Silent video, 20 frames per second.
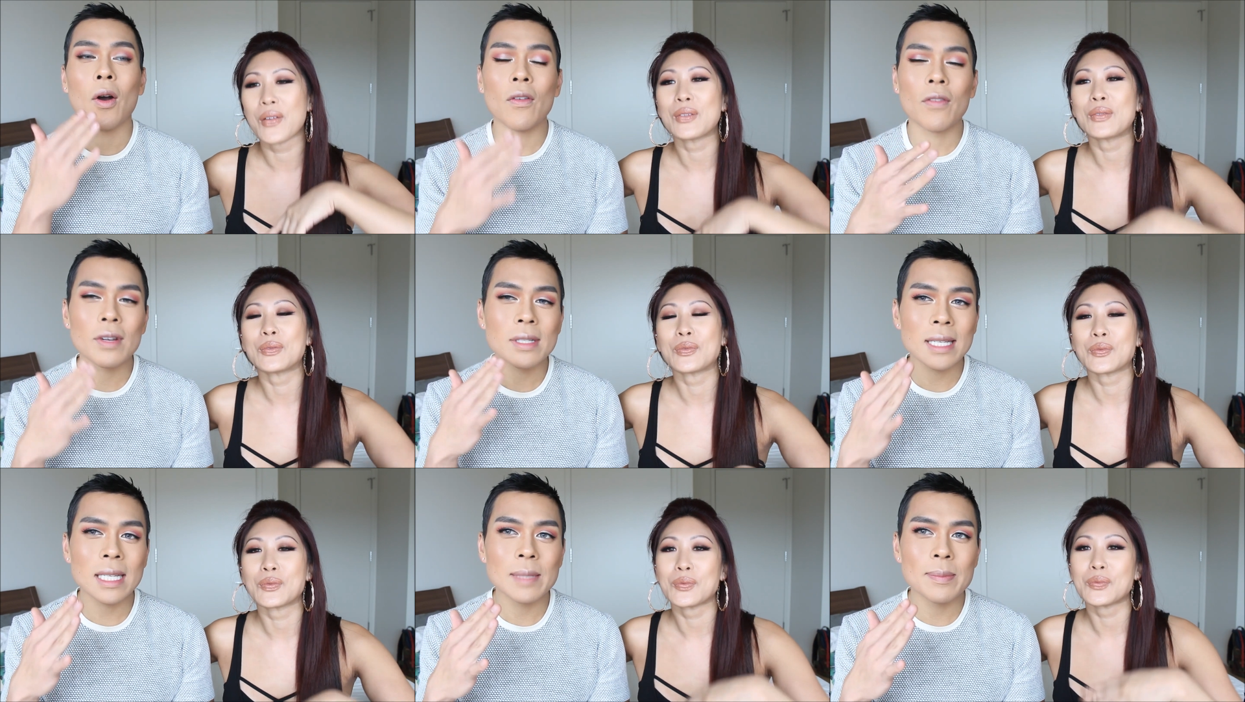Speaker 1: over
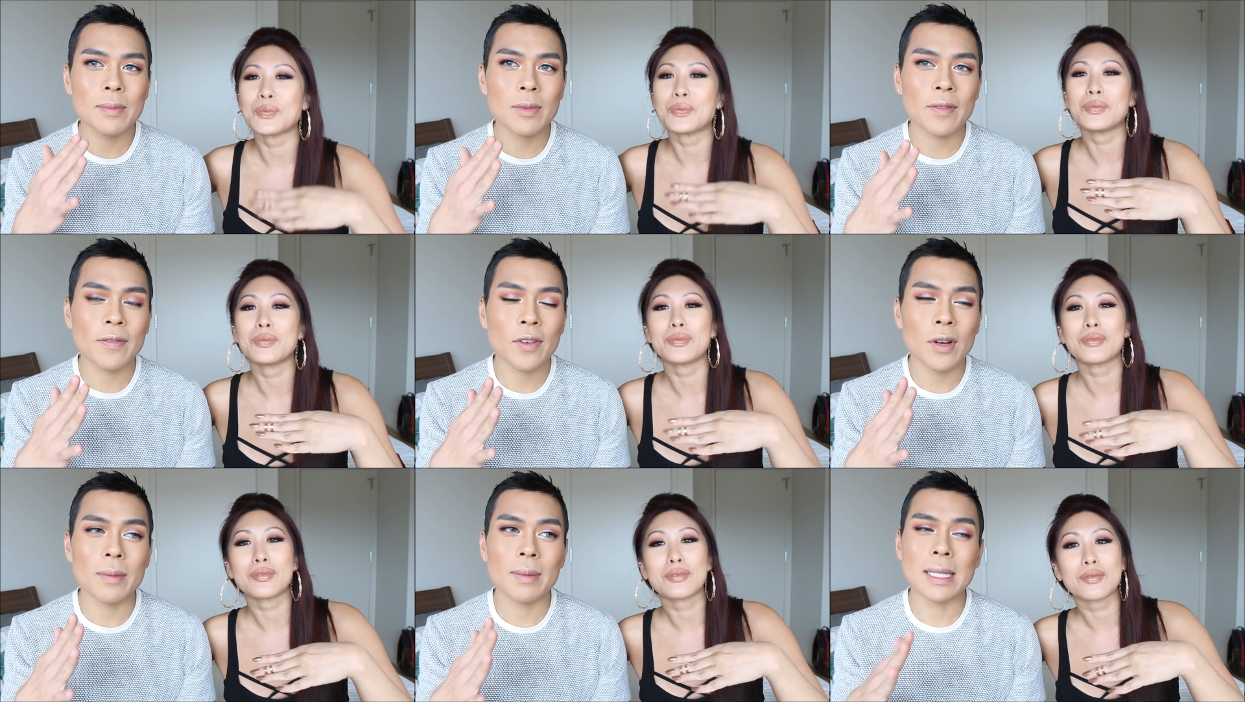six
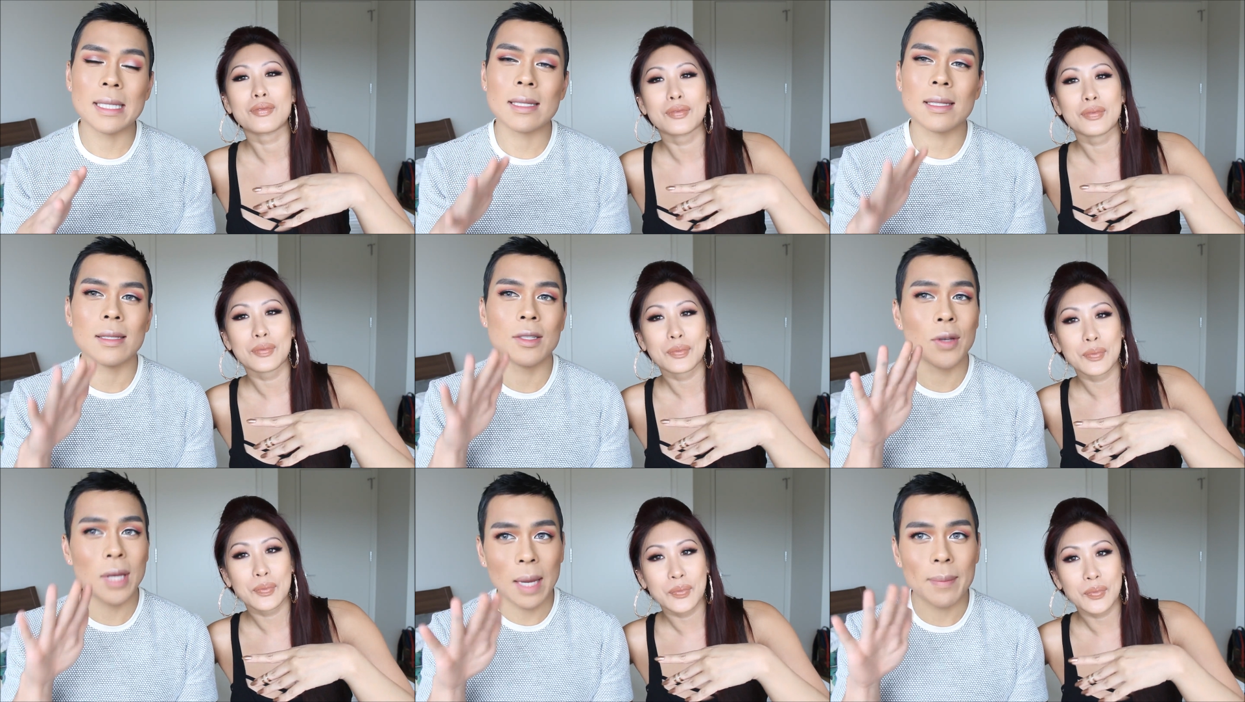foot means
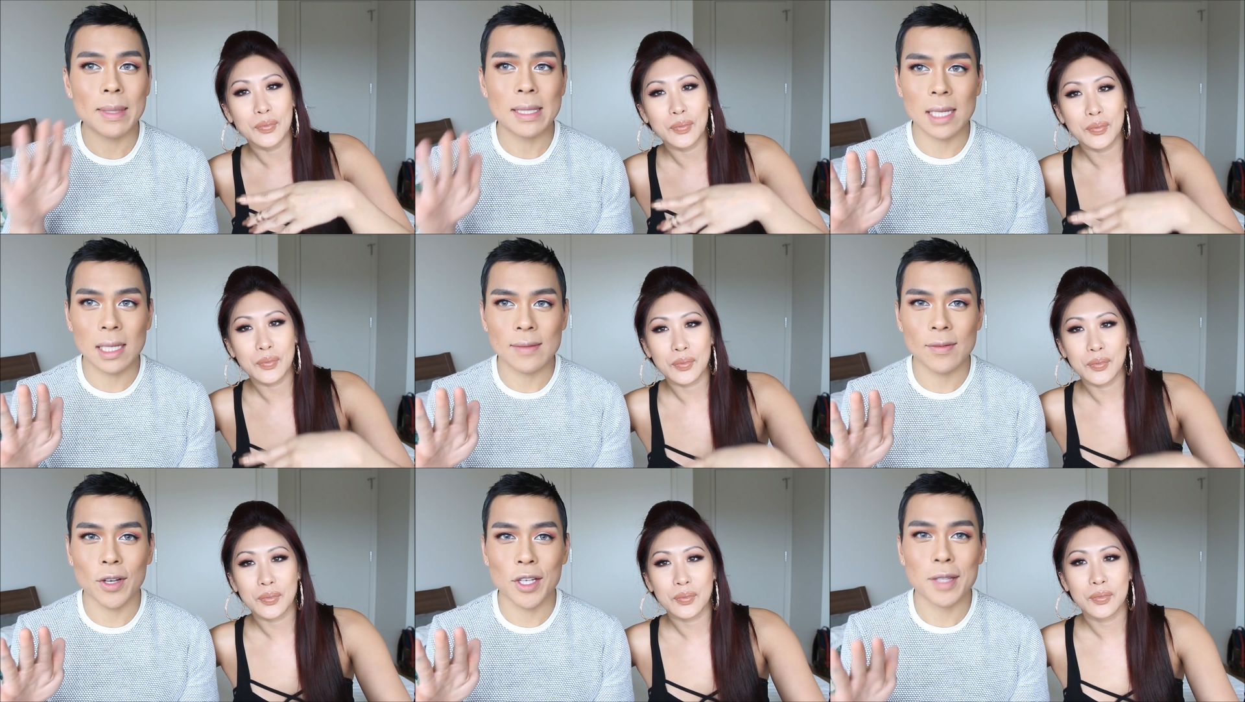you can't be six
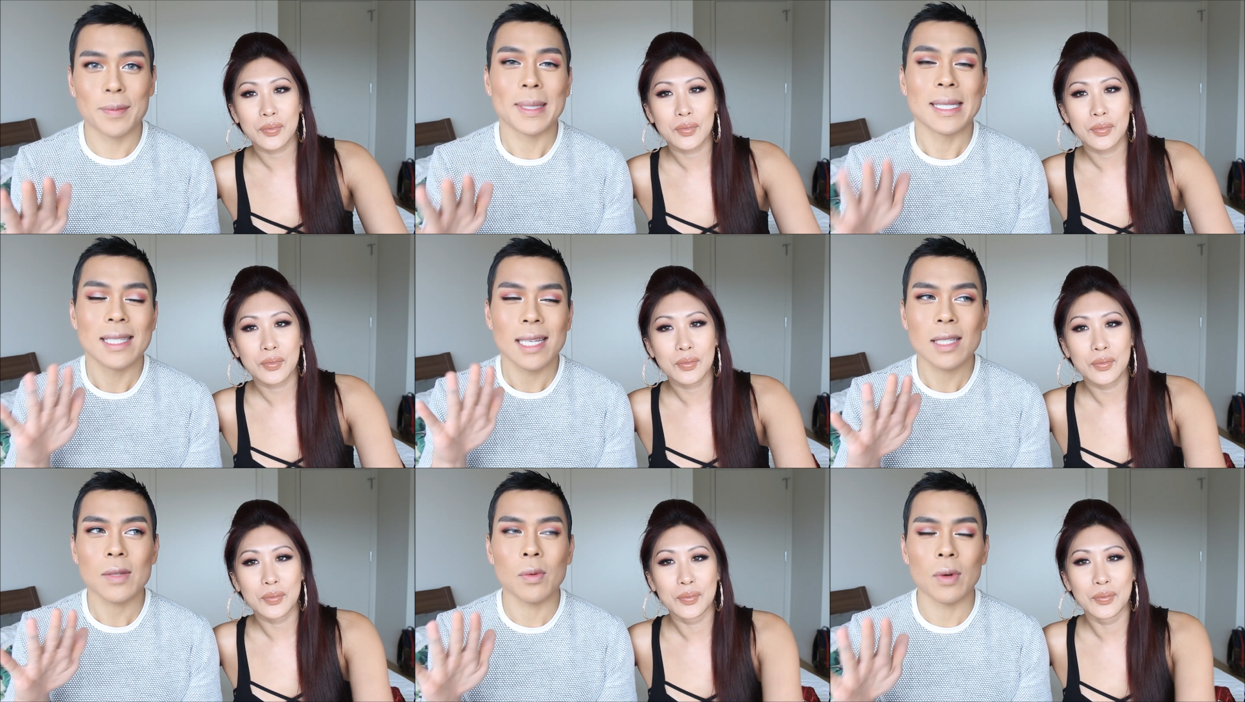foot you have to be
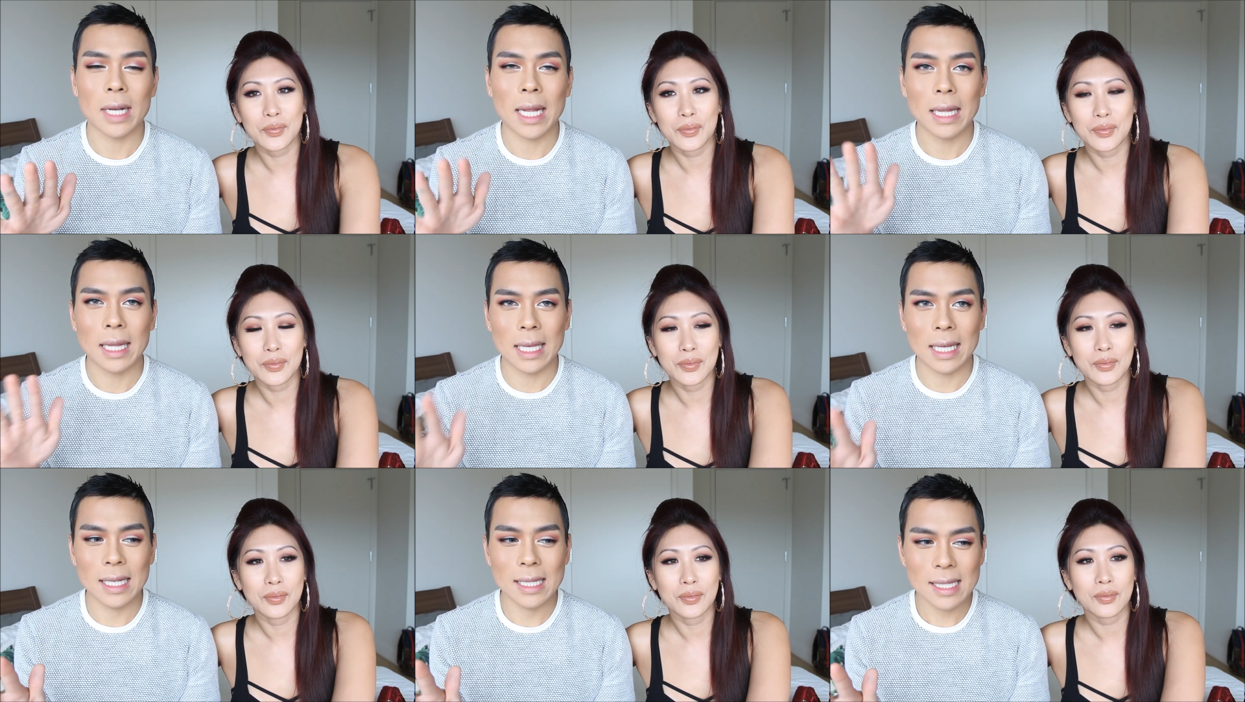six one at
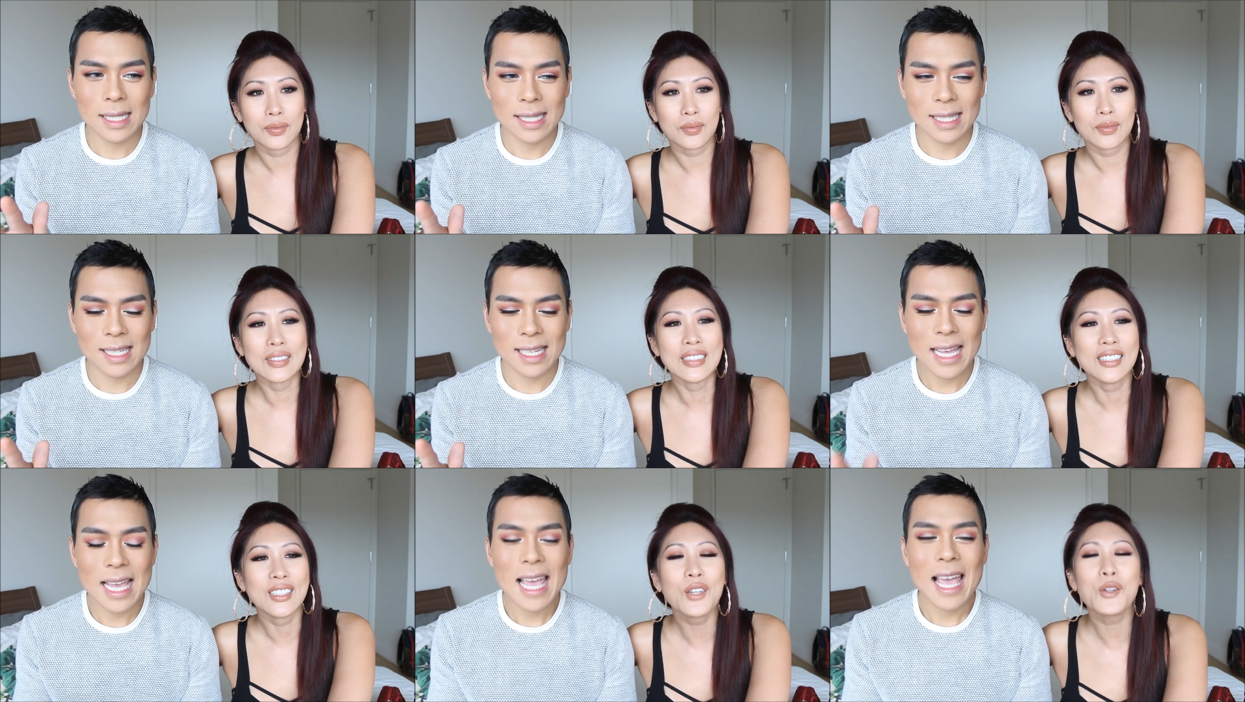least
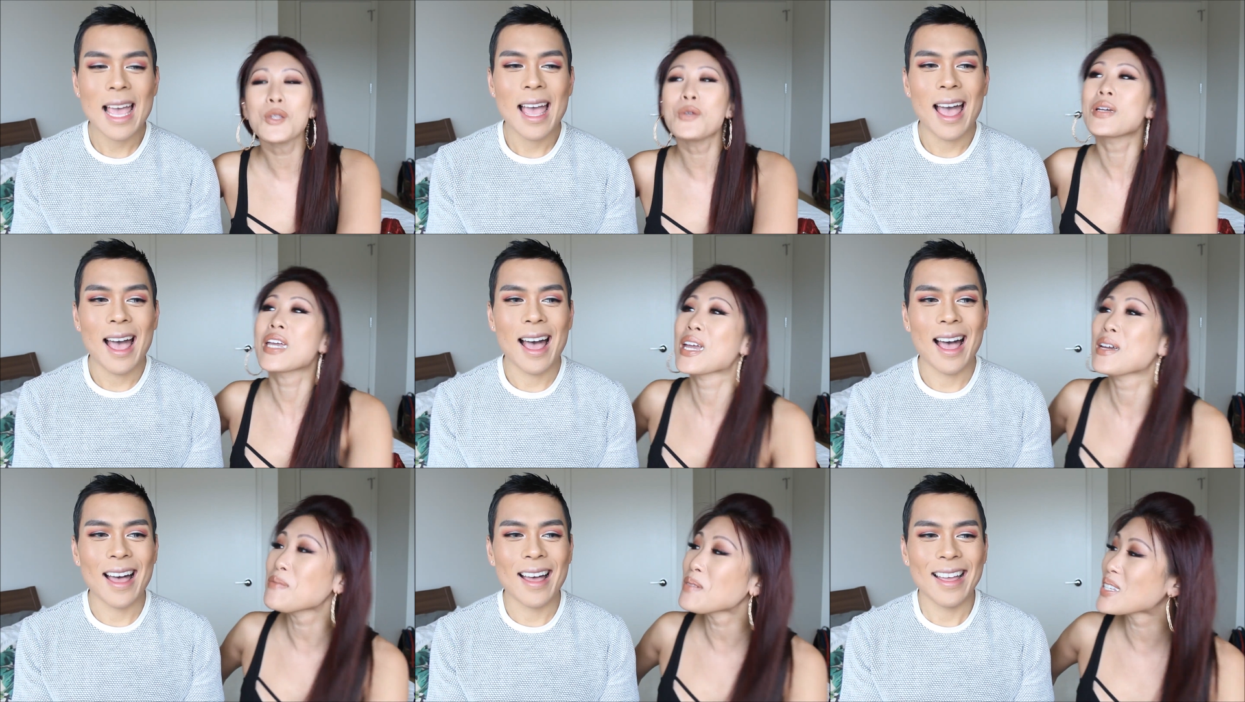
Speaker 2: no you
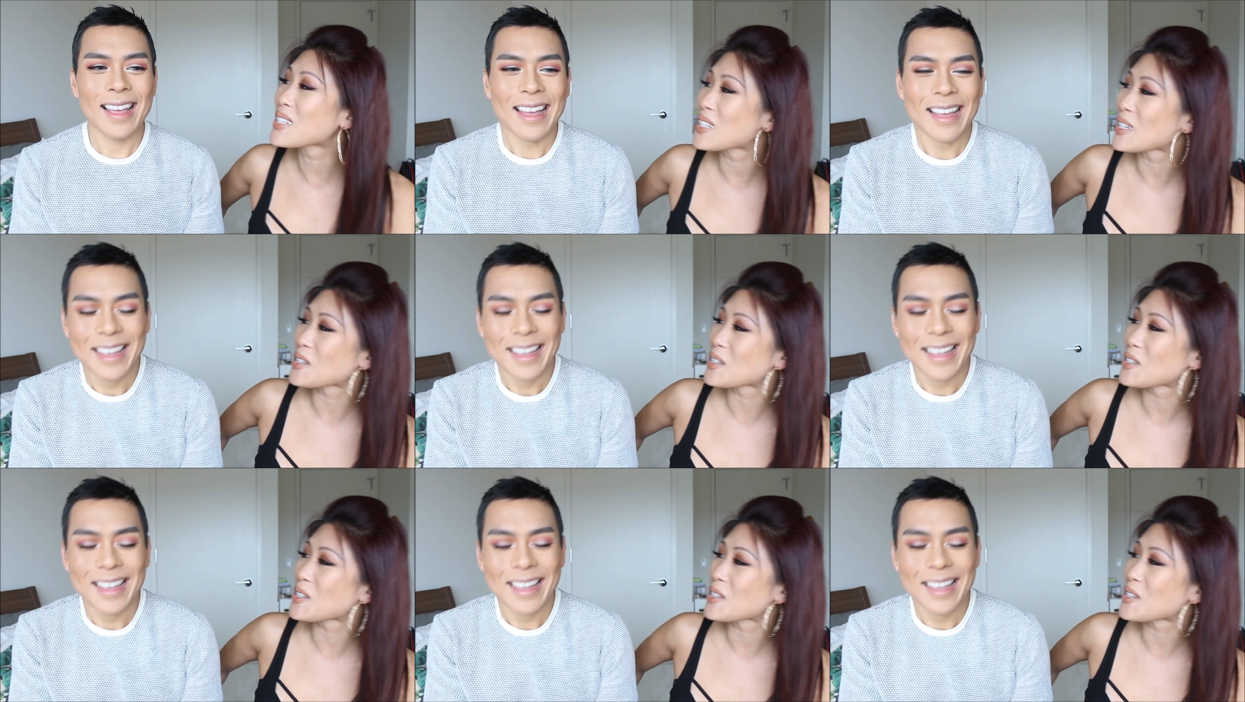can't uh, be